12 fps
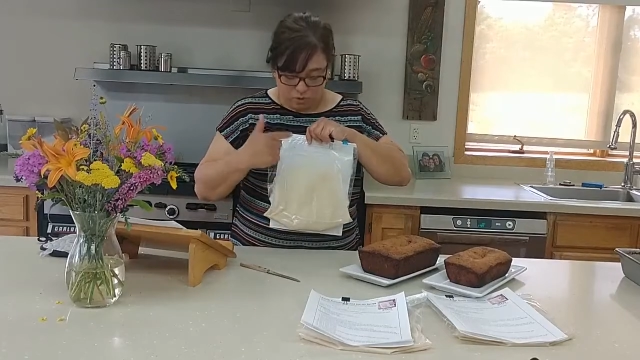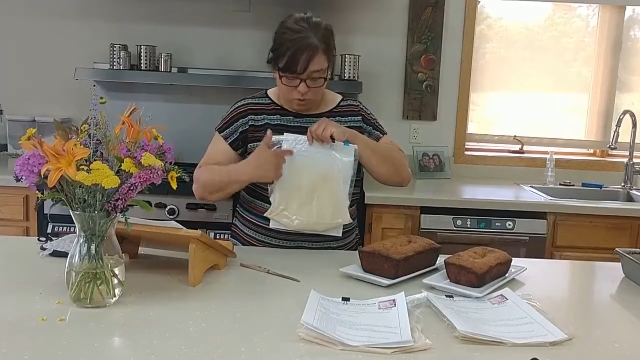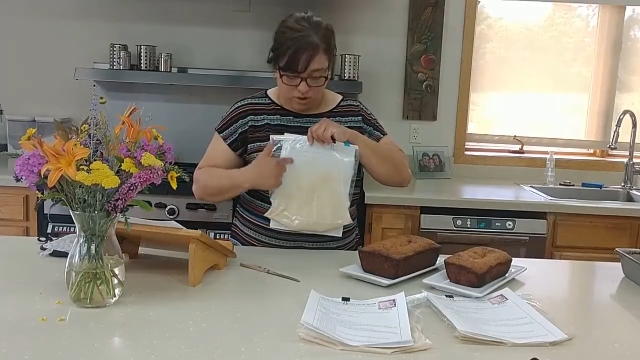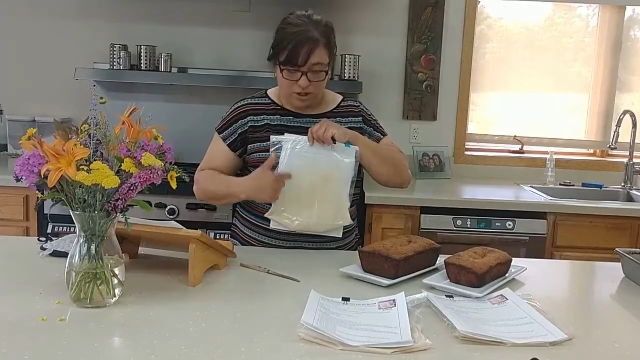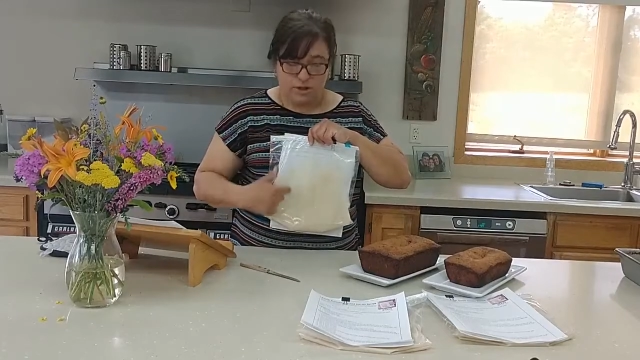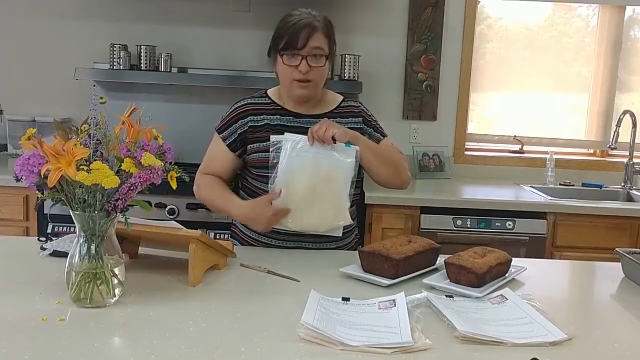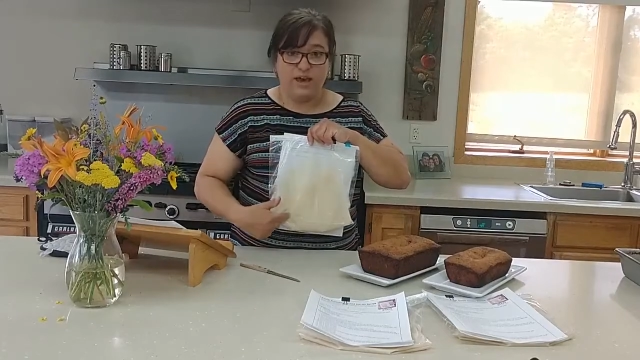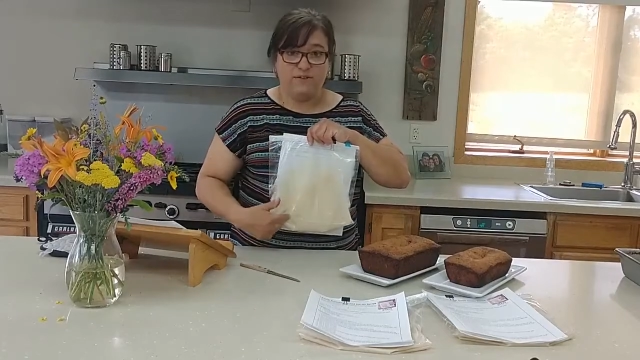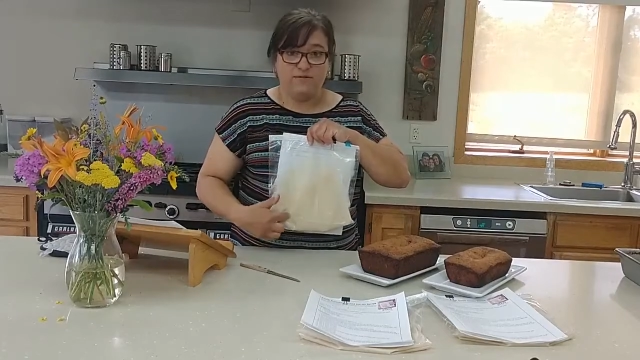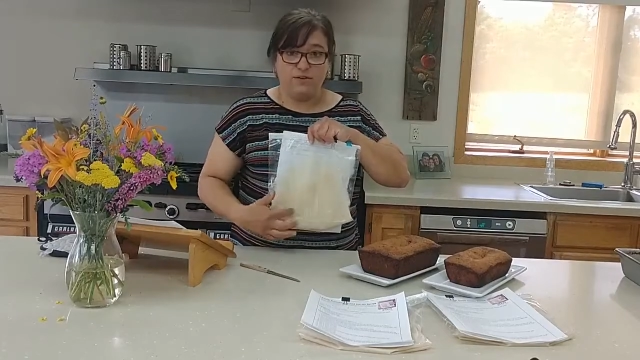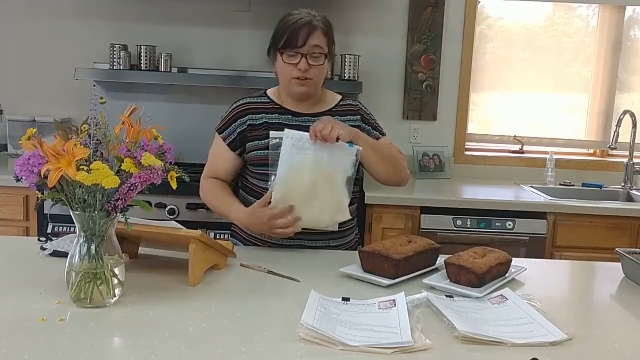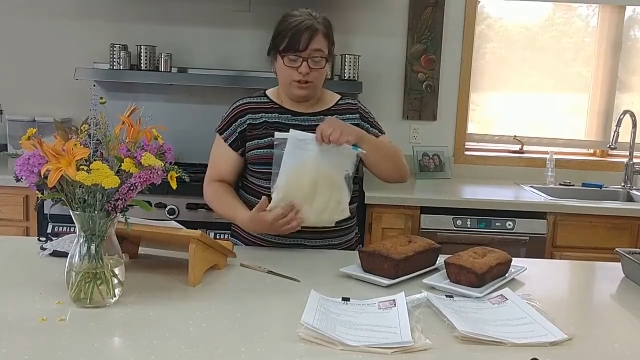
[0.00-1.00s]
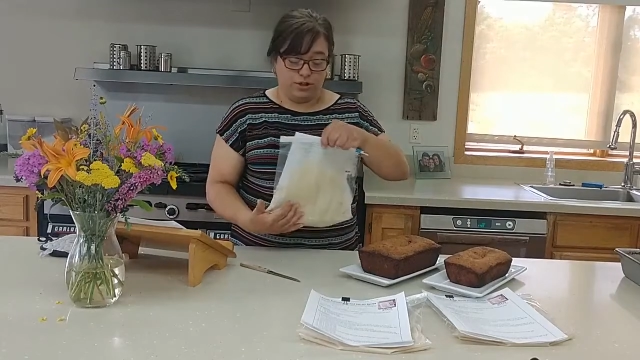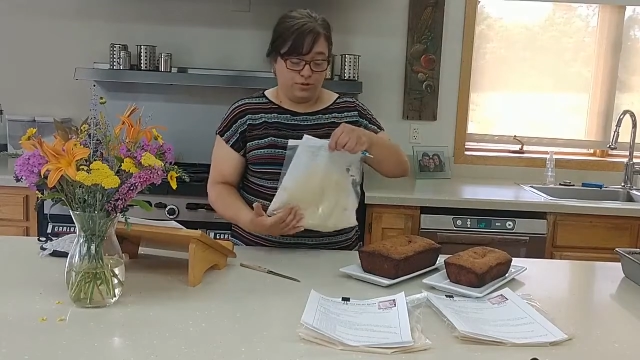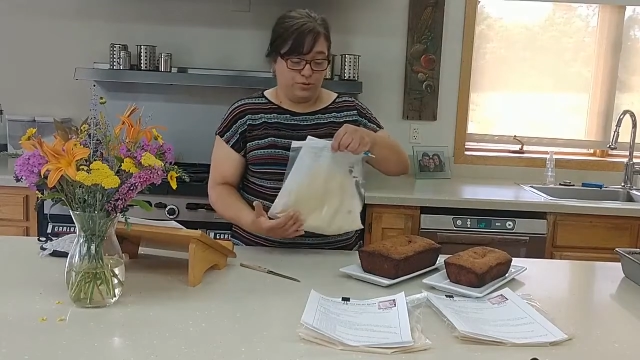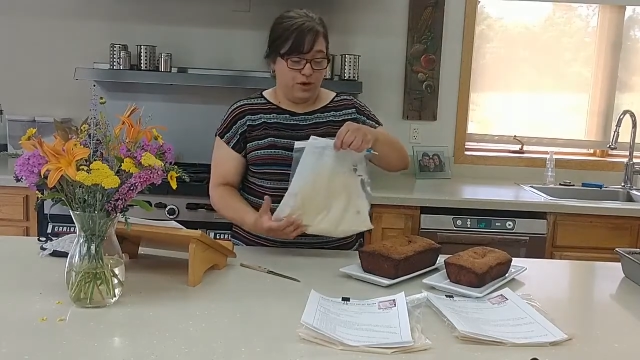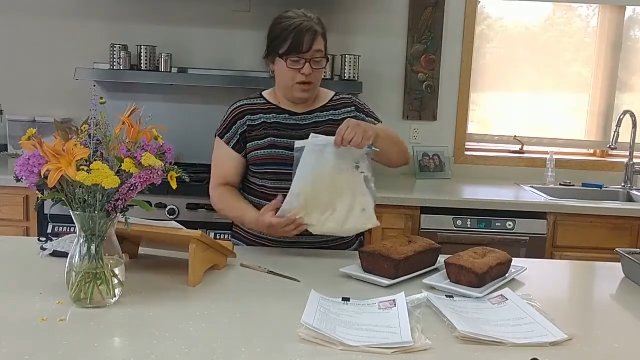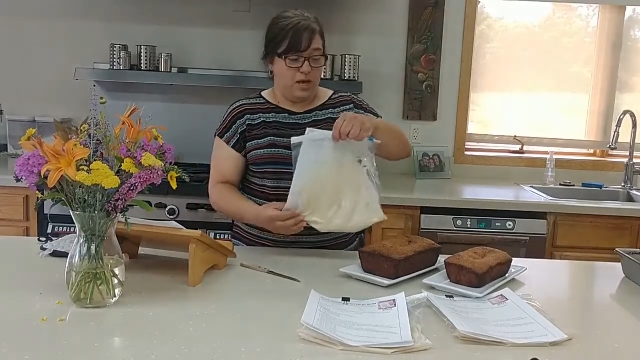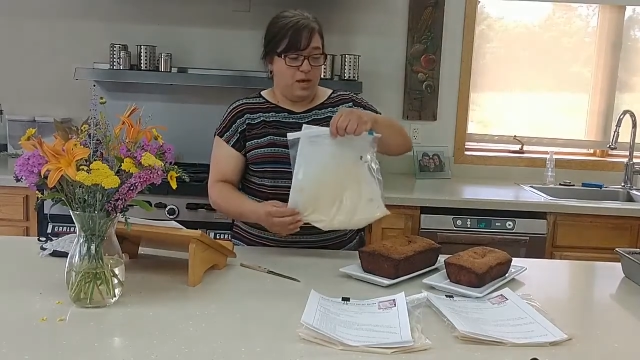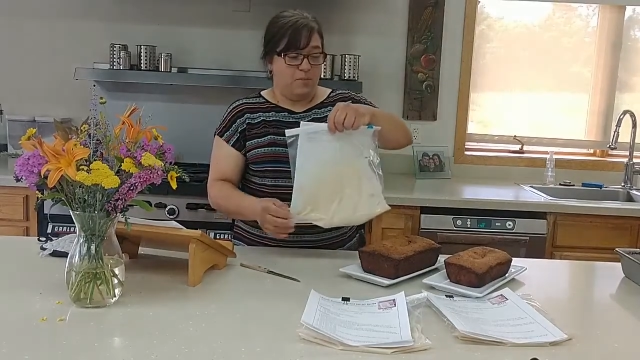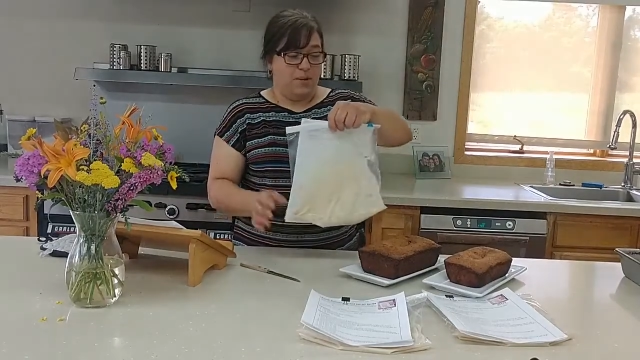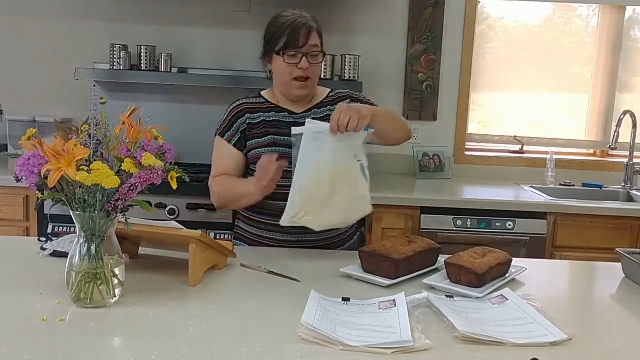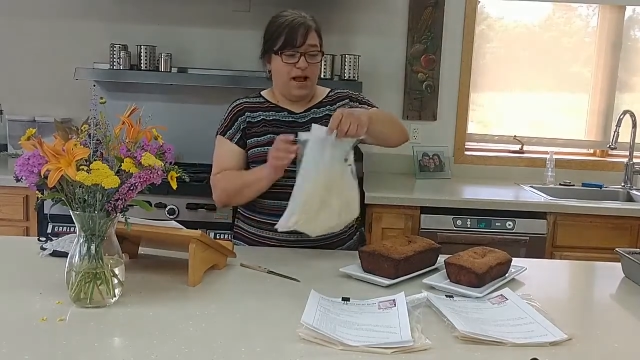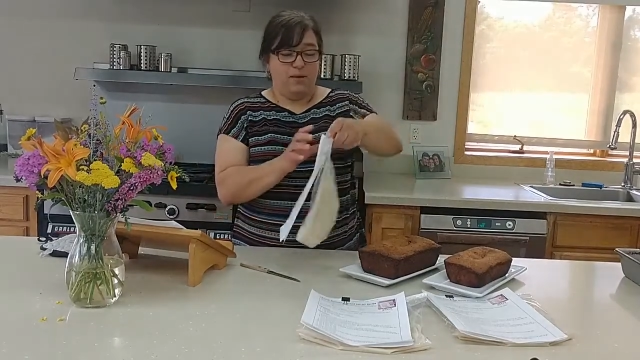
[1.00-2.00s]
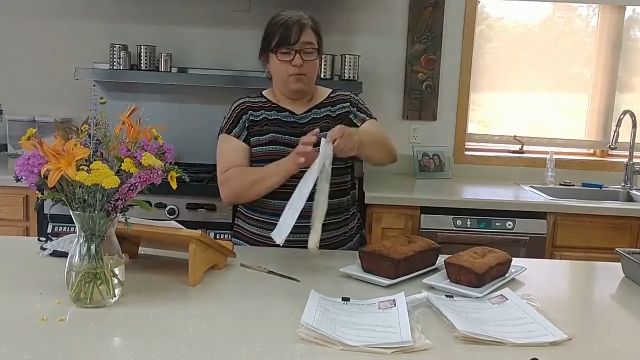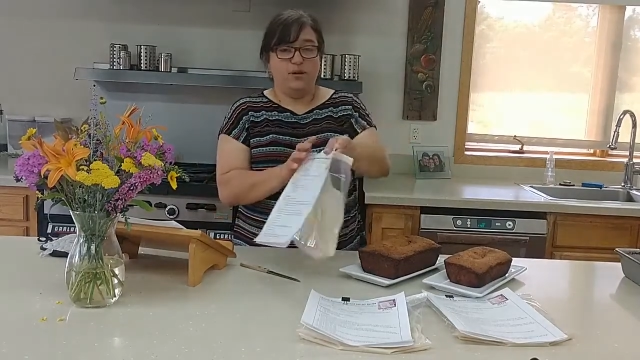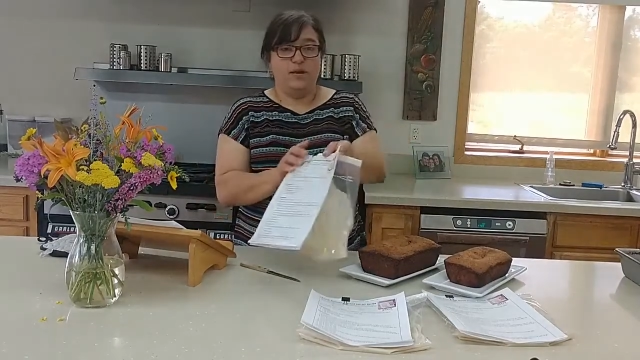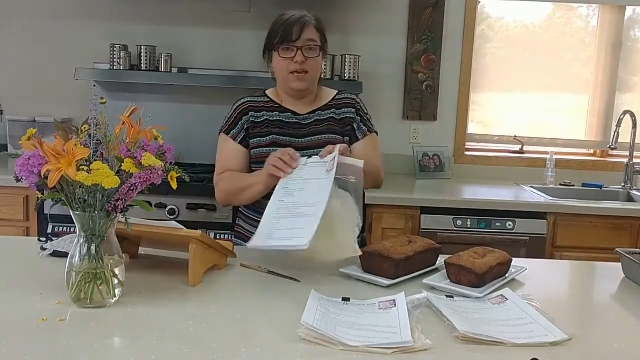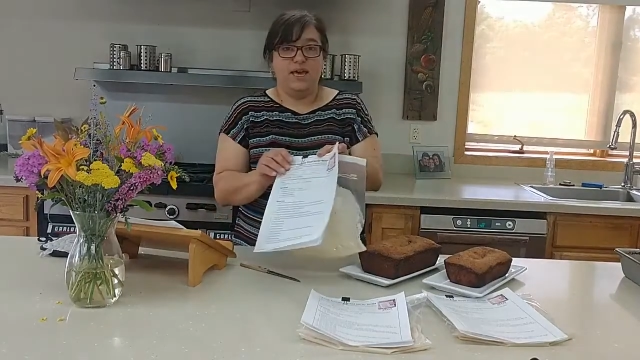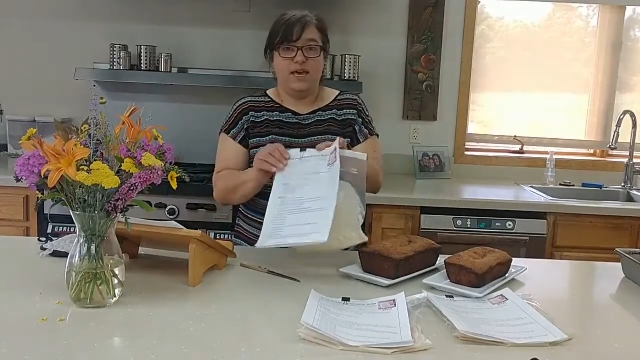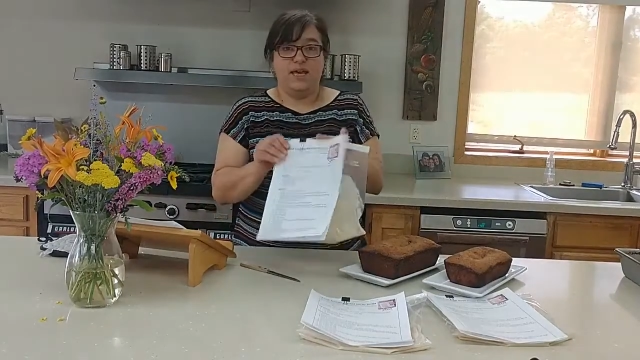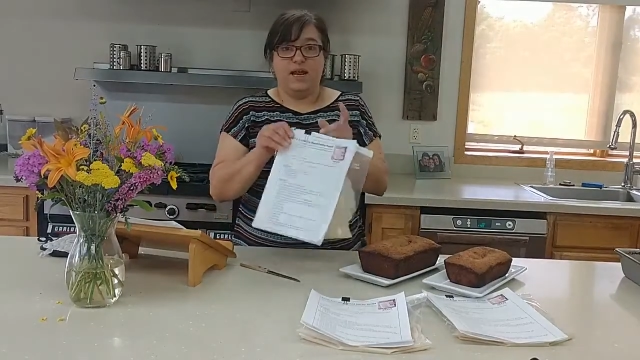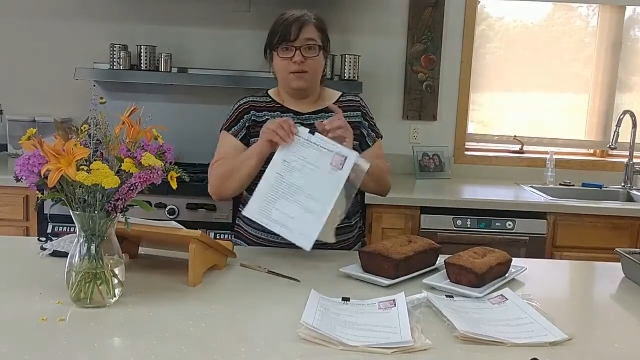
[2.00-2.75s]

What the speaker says: what you have to do, but I went ahead,